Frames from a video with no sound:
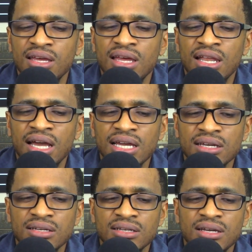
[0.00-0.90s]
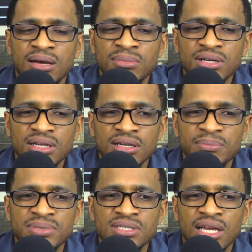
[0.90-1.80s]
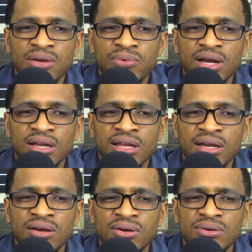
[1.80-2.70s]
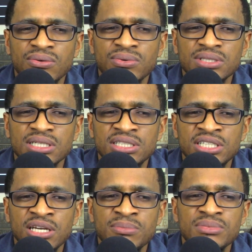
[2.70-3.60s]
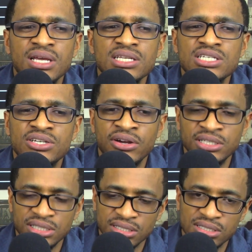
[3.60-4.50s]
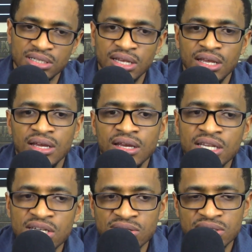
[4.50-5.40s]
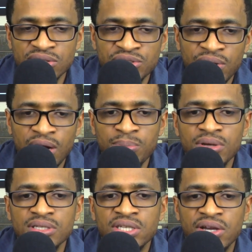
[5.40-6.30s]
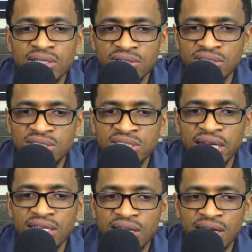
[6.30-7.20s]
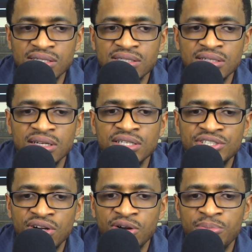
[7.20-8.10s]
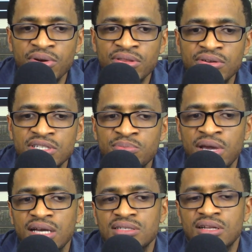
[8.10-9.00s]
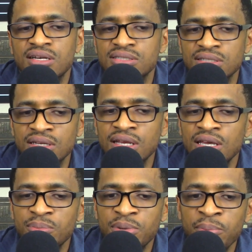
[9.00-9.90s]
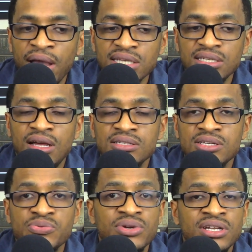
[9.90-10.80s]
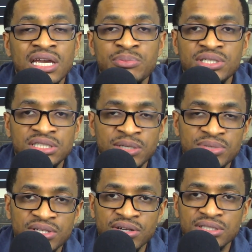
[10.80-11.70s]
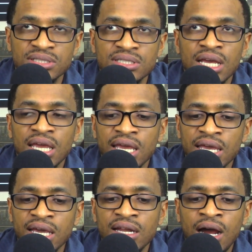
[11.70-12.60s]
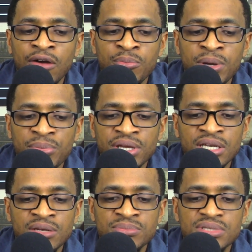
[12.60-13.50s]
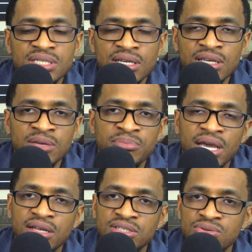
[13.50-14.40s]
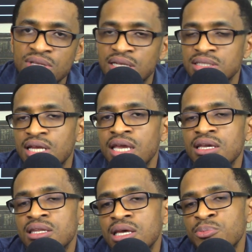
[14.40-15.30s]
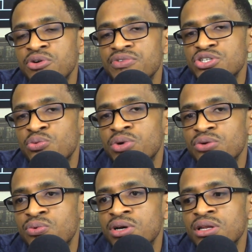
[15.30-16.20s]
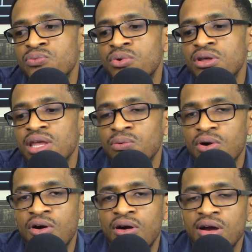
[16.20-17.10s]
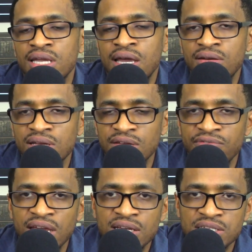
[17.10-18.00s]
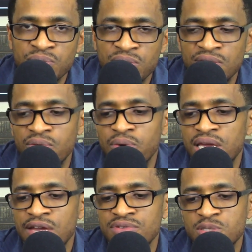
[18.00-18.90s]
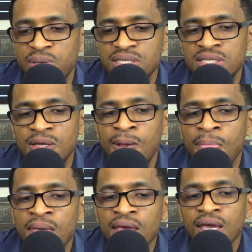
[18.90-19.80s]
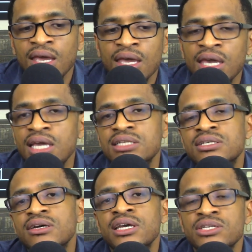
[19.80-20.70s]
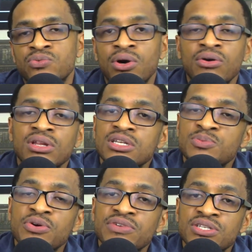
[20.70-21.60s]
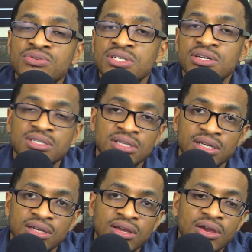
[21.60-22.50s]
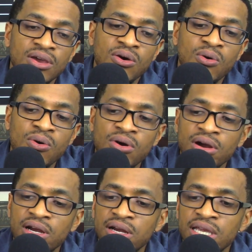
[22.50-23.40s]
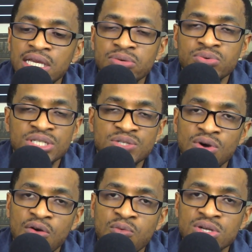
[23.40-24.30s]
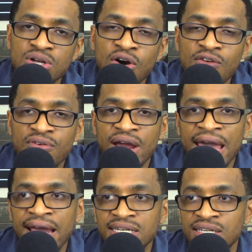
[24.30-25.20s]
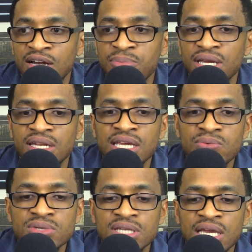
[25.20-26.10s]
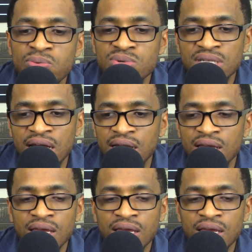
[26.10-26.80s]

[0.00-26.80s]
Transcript: like, I'm looking up his name right now. Was it Jim Sturgess? You know, so Gerard Butler's character is Jake Lawson, and his younger brother is Max Lawson. But Max Lawson's real name is Jim Sturgess. And I remember seeing him back in 2008 in that movie 21, where they were car counting in Vegas or whatever with Kevin Spacey. He took his role in this movie too seriously, or he just was overacting. I mean, he was like